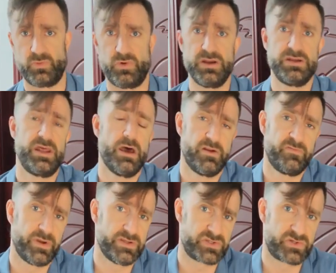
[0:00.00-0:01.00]
rundown
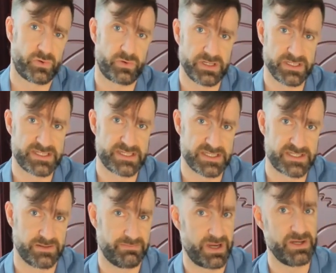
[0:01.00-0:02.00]
of my scoring
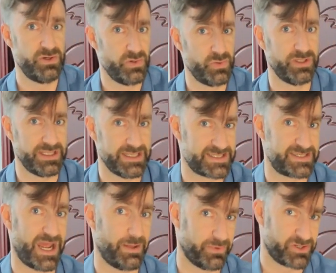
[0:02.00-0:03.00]
system, my newly
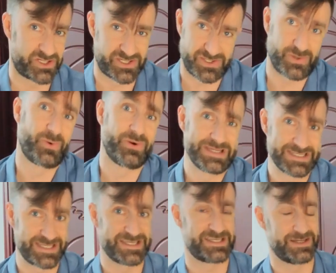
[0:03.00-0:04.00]
established scoring
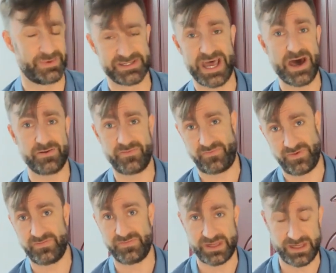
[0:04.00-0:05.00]
system. It's out of
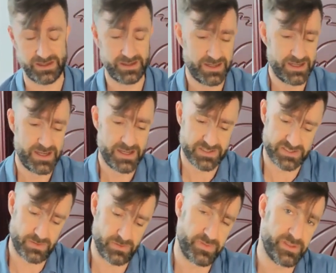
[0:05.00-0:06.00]
50.
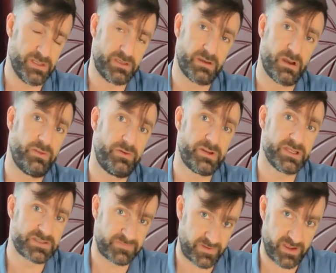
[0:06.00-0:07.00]
So the color
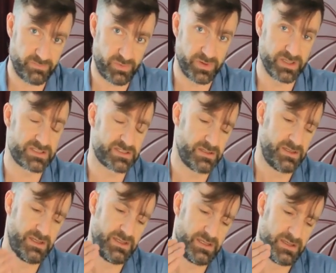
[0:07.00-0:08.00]
gets 5 points,
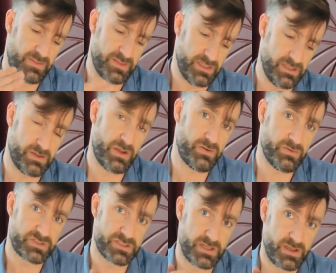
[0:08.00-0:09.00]
the
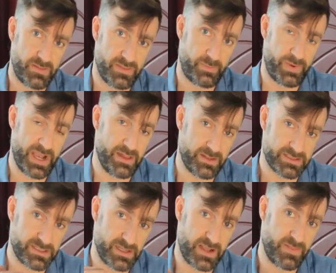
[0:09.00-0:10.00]
nose, the
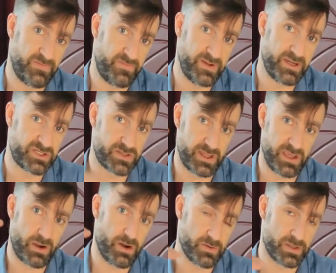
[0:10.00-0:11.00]
palate, and the finish, they
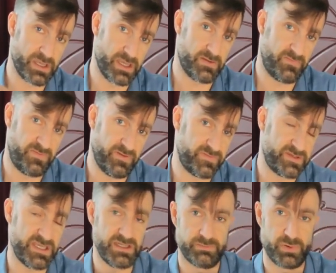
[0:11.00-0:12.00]
all get
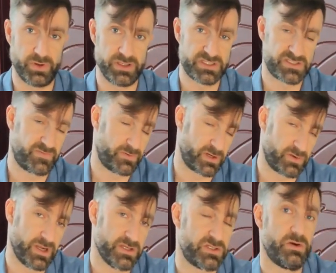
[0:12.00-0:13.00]
15 points for a
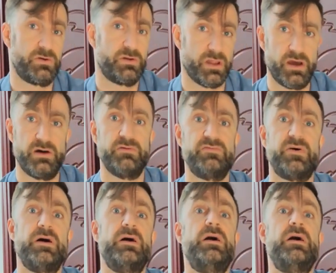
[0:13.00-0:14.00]
grand total of
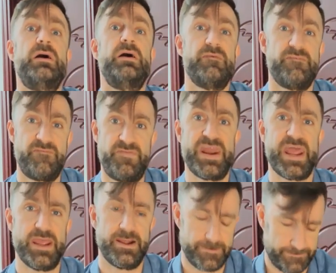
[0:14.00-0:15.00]

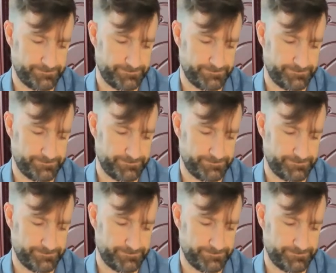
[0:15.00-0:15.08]
50.